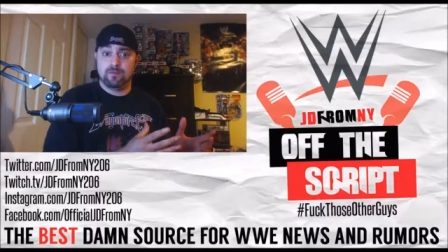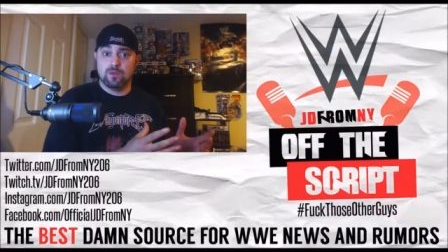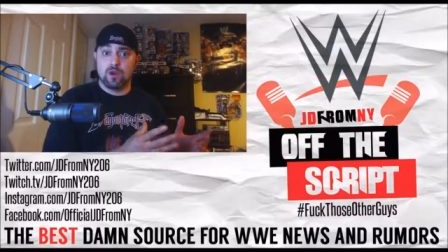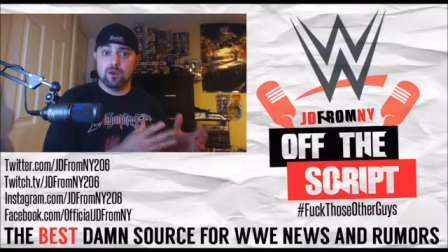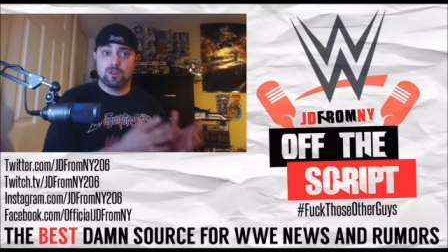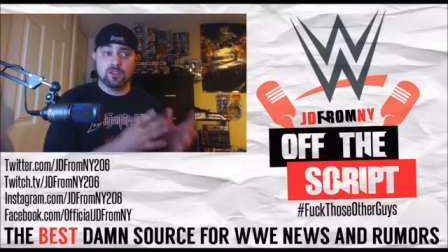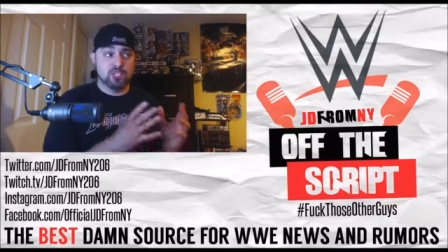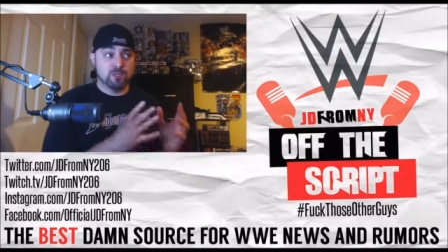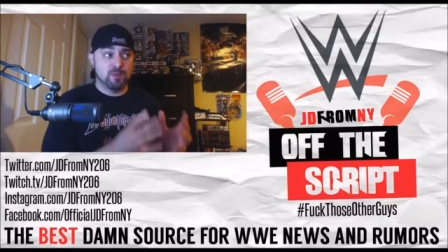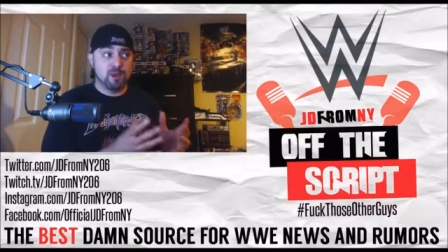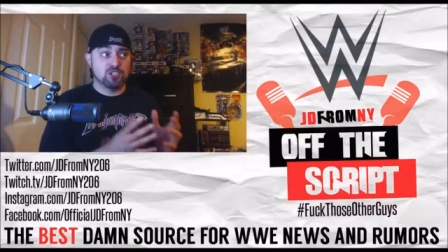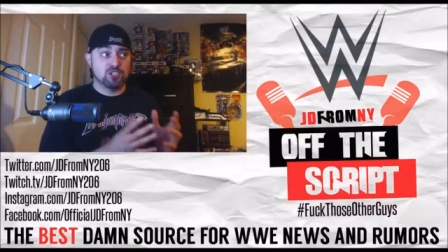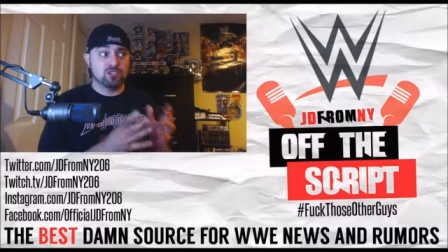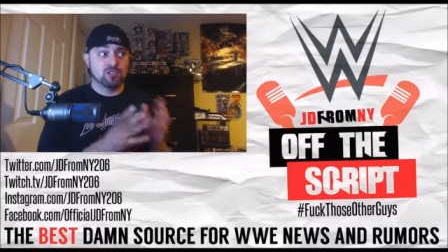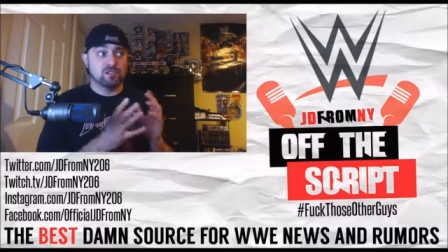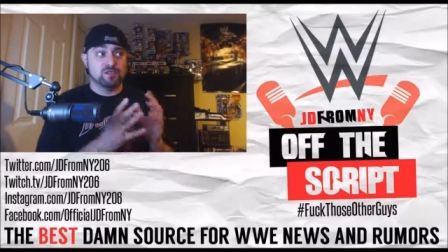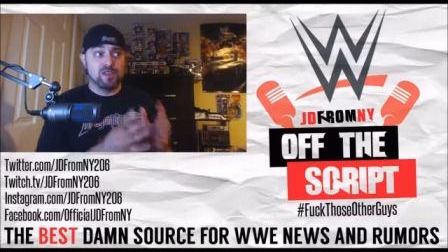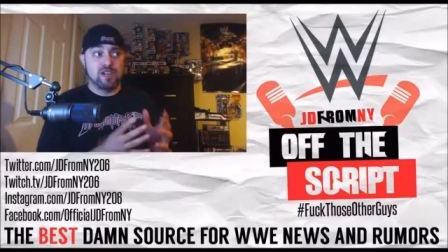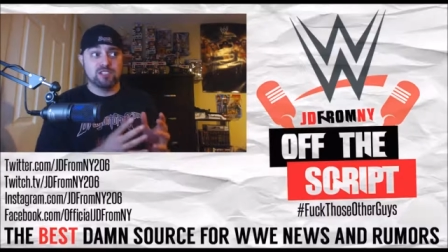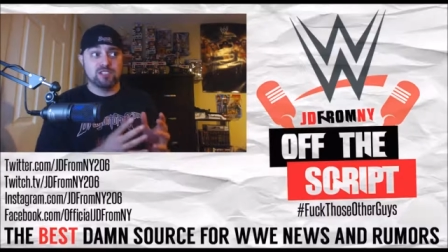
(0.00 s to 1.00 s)
Are the
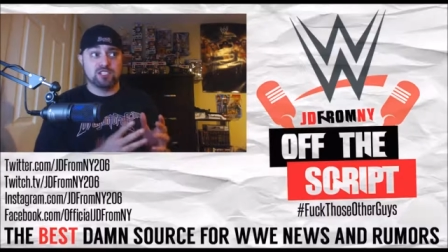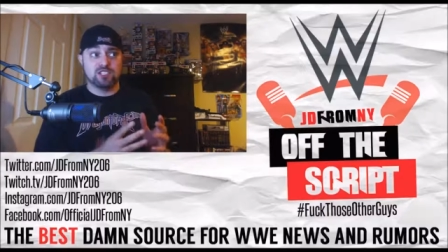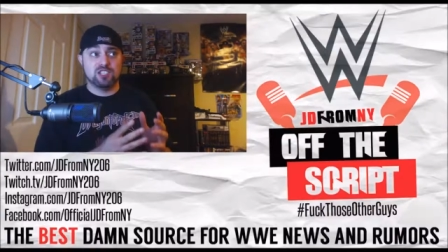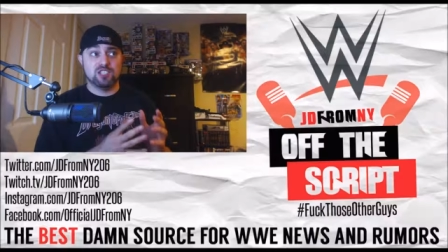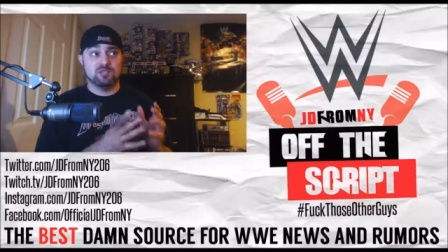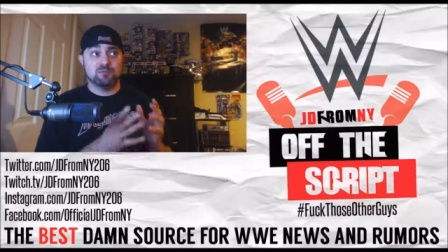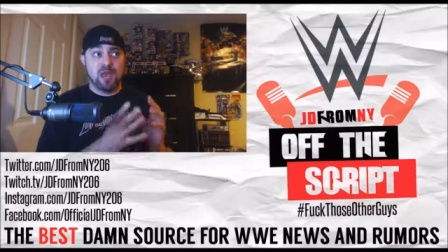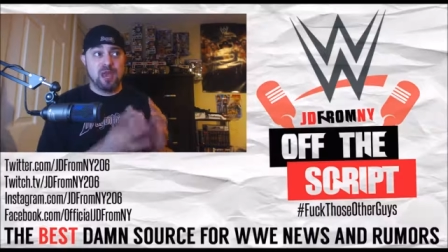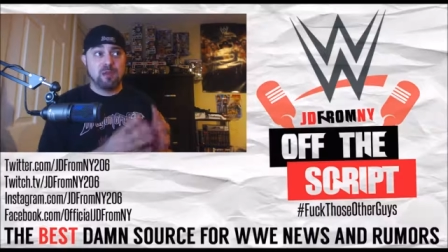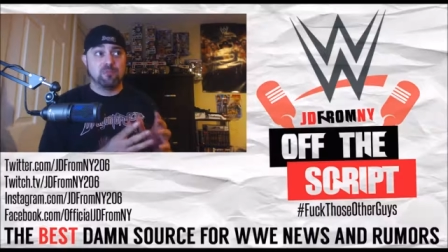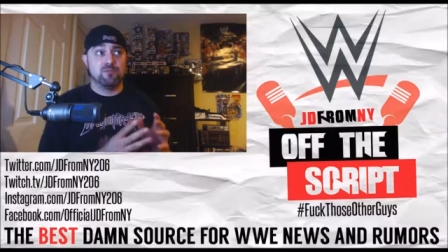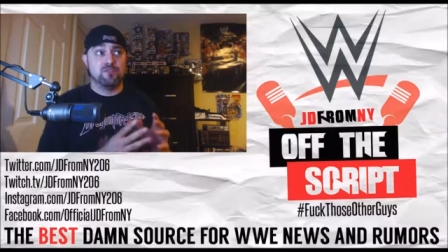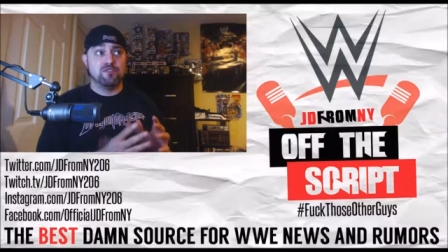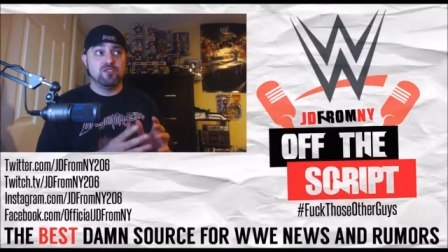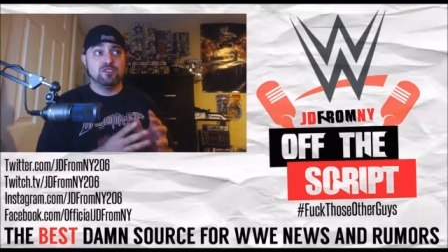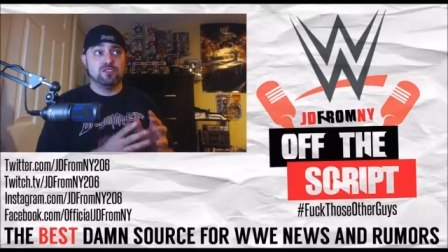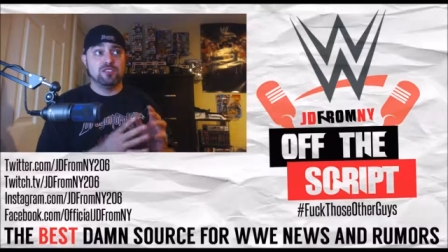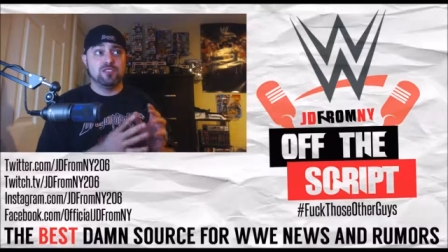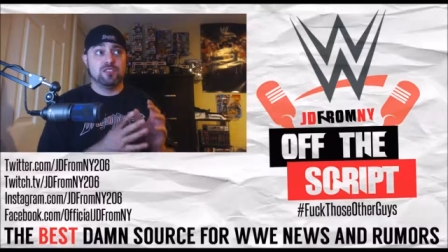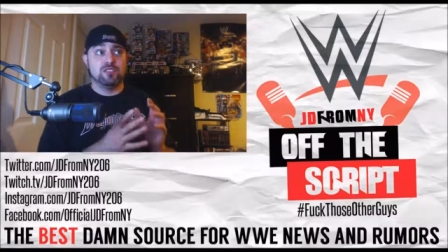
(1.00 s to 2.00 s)
special events, these pay per
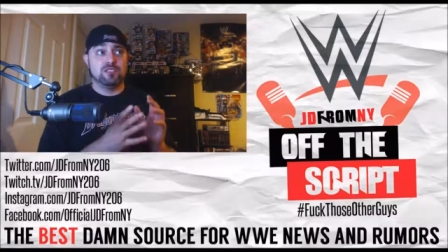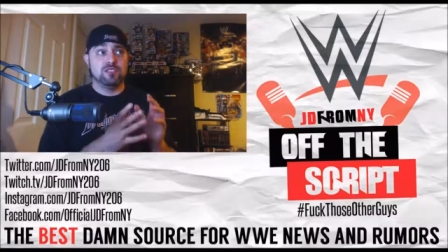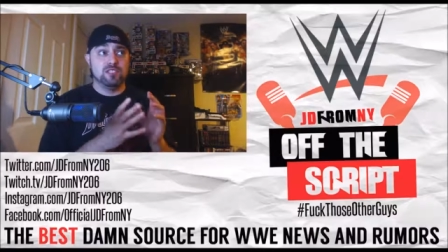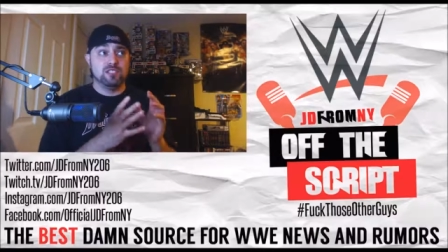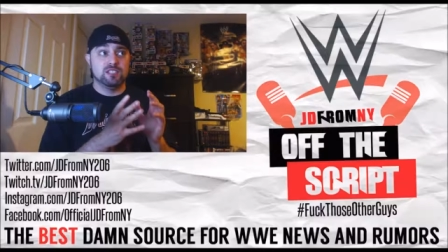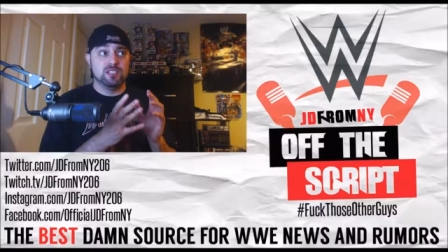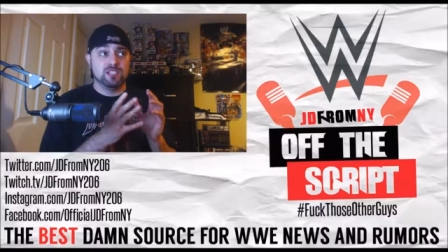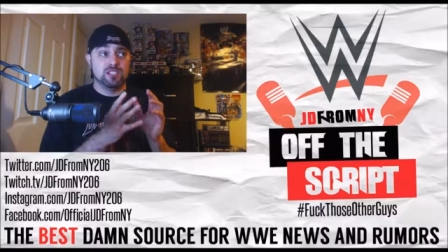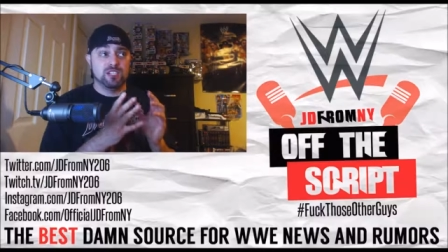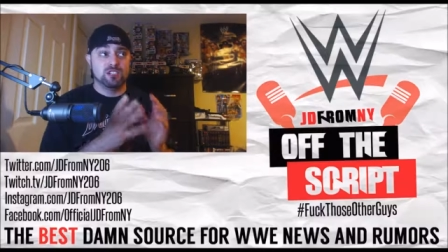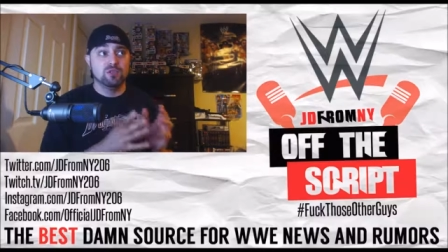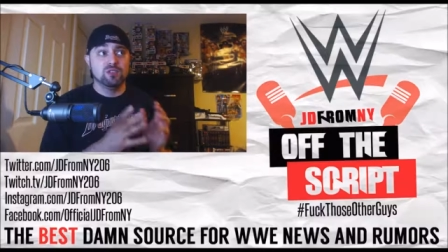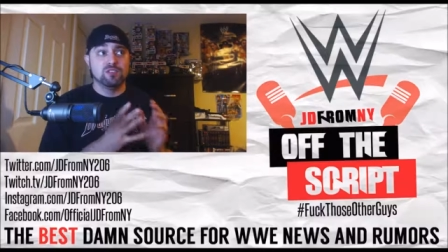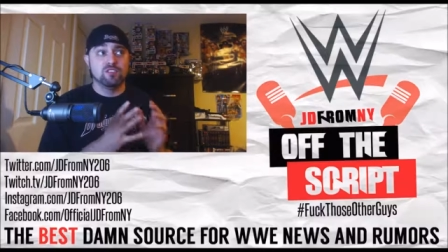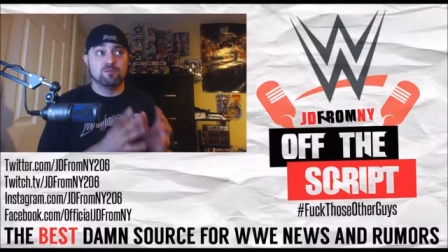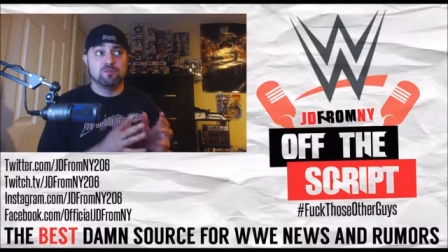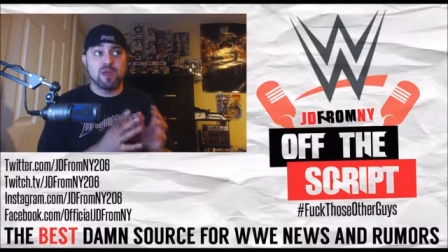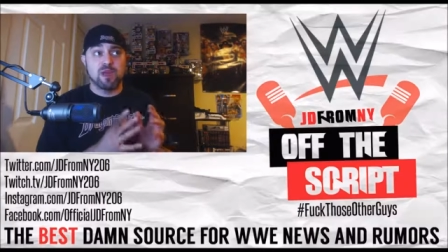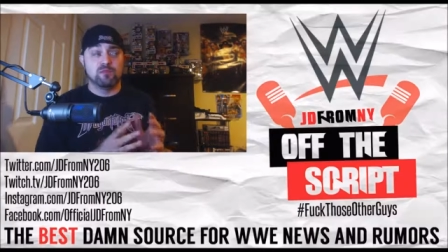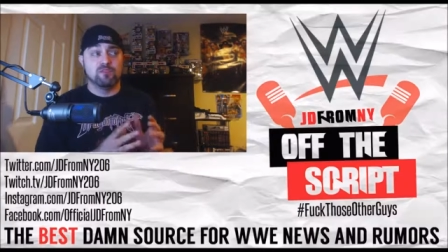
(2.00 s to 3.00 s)
views, the, these
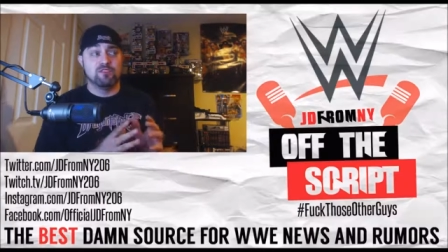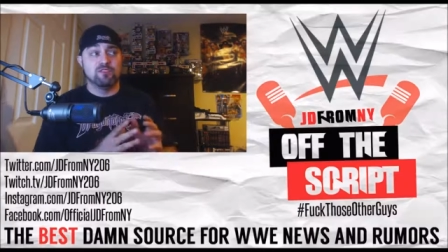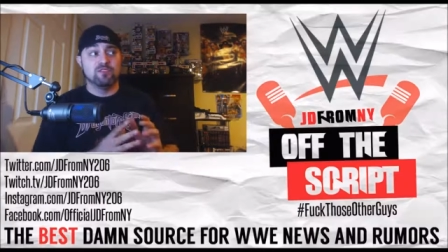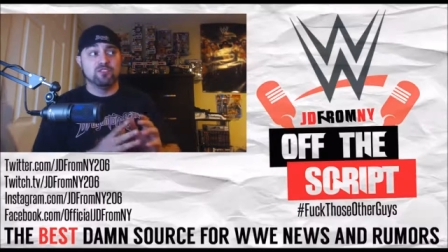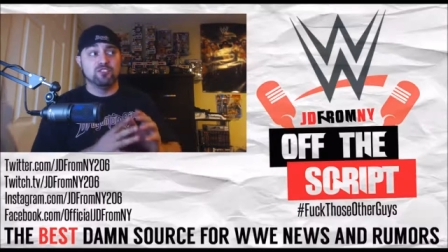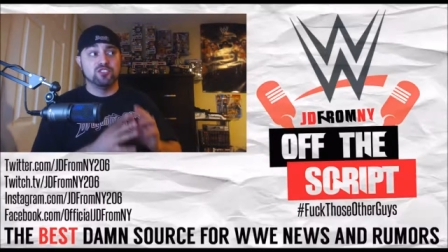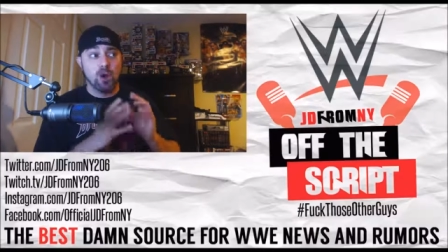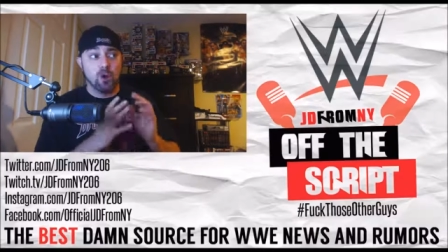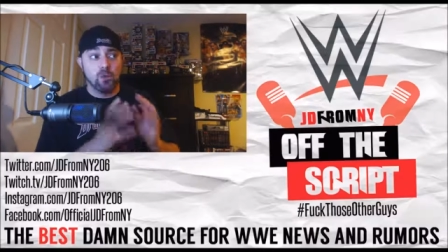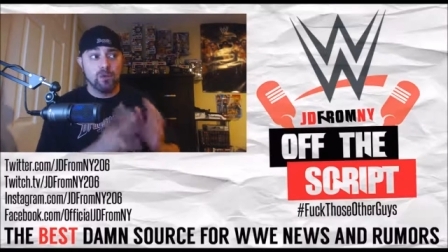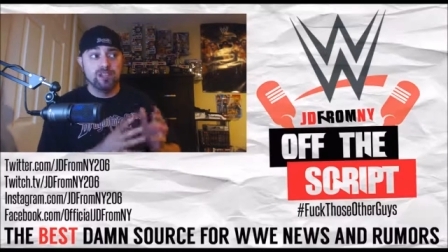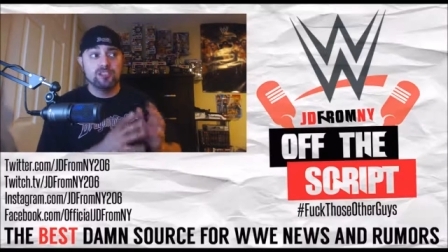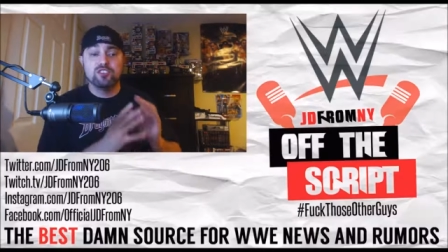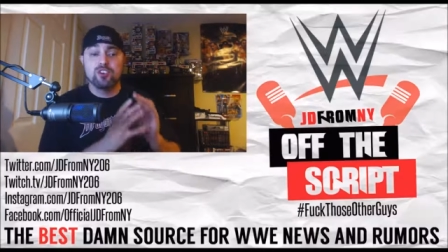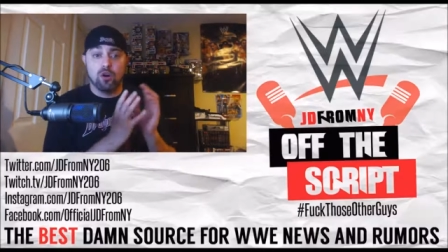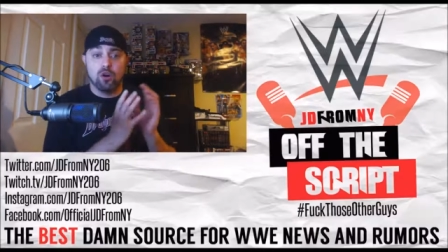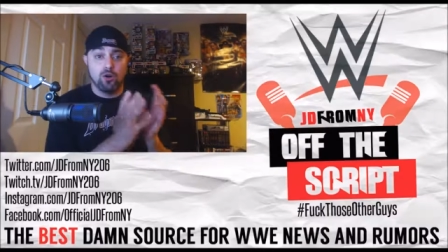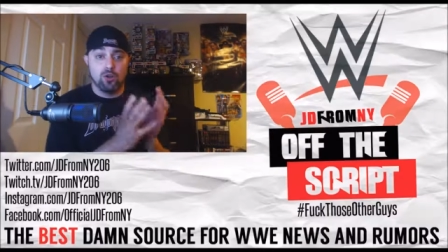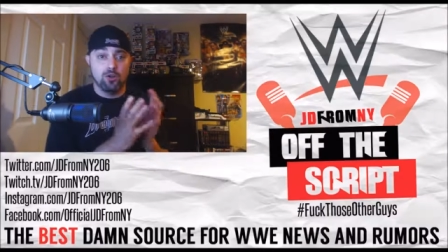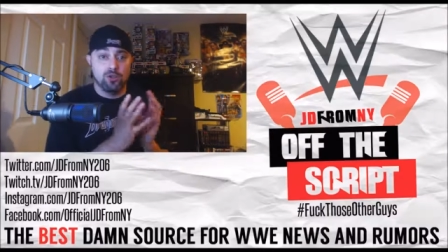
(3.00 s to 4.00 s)
exclusive pay per views, going
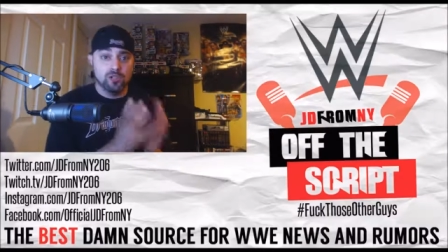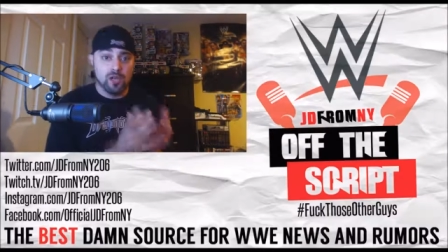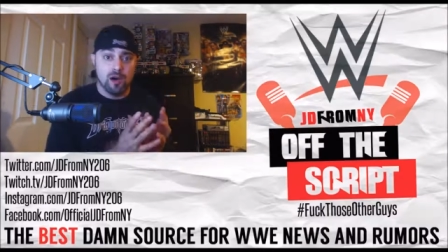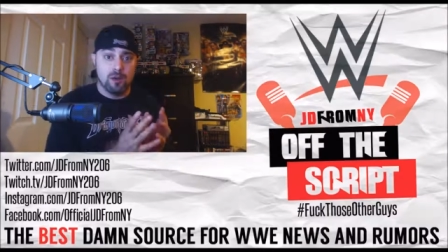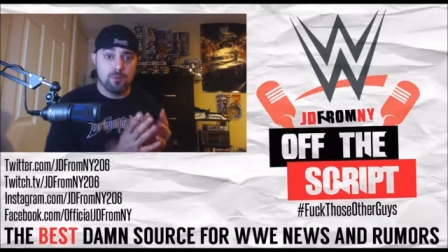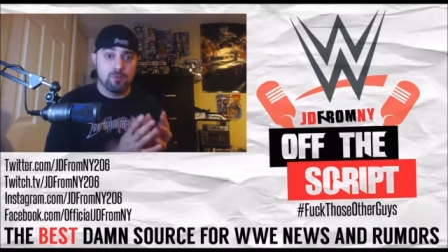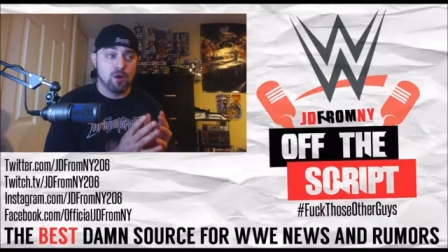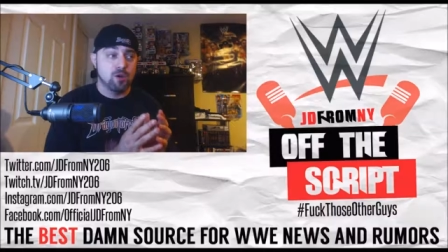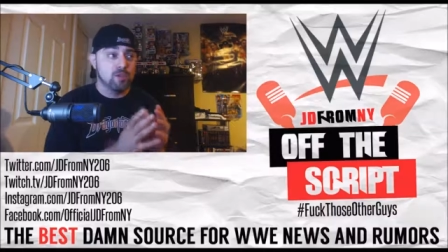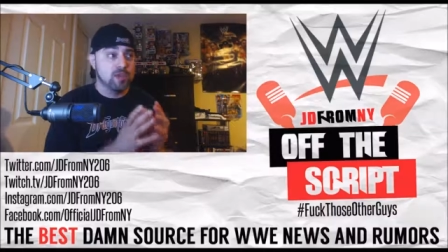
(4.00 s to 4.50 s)
to hold up?